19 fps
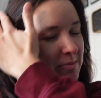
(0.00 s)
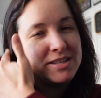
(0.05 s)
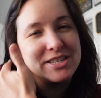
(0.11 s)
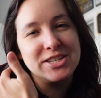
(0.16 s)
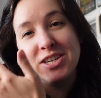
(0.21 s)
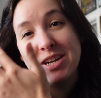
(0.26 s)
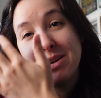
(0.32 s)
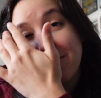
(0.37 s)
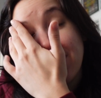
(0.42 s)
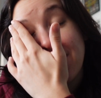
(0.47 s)

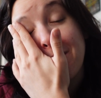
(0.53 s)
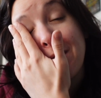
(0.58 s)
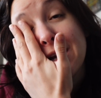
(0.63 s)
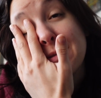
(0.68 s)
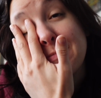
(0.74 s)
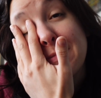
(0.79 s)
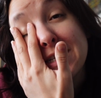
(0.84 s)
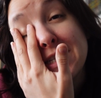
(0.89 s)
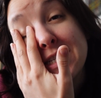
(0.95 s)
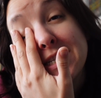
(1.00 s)
Jane, welcome back
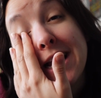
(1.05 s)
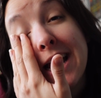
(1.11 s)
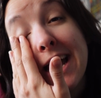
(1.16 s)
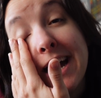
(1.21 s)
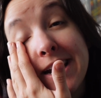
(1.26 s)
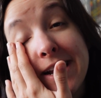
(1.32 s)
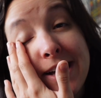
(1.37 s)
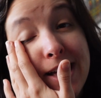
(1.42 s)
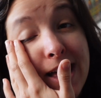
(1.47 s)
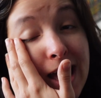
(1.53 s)
to my
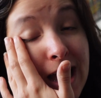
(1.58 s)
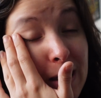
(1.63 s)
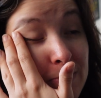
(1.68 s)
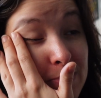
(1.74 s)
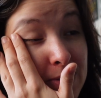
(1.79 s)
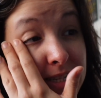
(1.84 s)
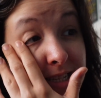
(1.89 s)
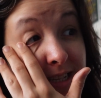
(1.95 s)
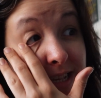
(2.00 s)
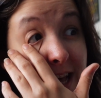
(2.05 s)
channel.
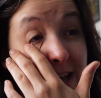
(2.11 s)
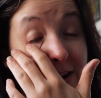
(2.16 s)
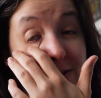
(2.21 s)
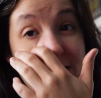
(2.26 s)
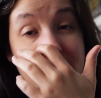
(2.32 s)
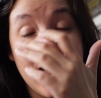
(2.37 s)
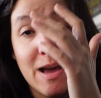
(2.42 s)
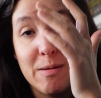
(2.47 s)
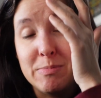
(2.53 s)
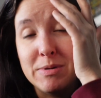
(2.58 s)
Happy
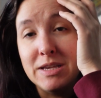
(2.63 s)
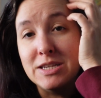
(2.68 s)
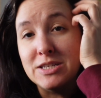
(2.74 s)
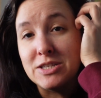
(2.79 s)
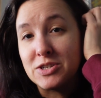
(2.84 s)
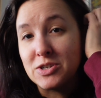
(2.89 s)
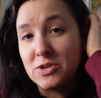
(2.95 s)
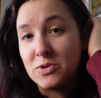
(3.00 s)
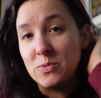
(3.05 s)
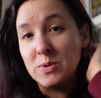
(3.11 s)
Saturday, happy
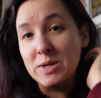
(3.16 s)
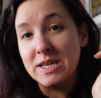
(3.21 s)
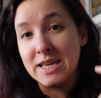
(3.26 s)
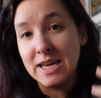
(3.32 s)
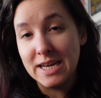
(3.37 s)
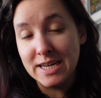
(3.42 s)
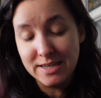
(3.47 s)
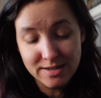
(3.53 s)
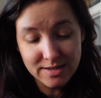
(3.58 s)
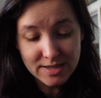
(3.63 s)
Easter
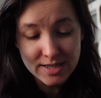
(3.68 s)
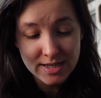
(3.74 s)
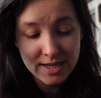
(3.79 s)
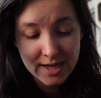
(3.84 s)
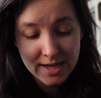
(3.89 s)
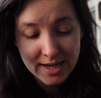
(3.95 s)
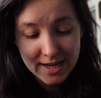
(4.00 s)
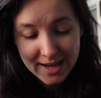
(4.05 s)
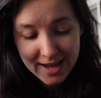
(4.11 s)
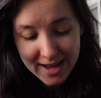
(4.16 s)
weekend.
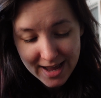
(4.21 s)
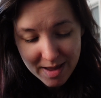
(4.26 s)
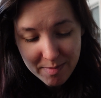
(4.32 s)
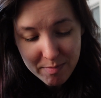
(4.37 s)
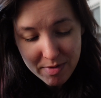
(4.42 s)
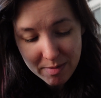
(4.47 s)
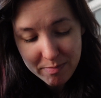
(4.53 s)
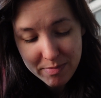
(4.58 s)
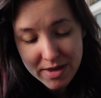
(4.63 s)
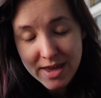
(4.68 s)
Hi
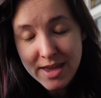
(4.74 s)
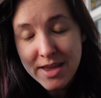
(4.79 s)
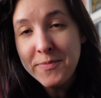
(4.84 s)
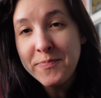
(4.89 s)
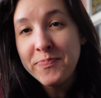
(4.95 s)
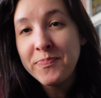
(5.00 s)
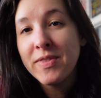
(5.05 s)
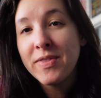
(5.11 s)
puppy.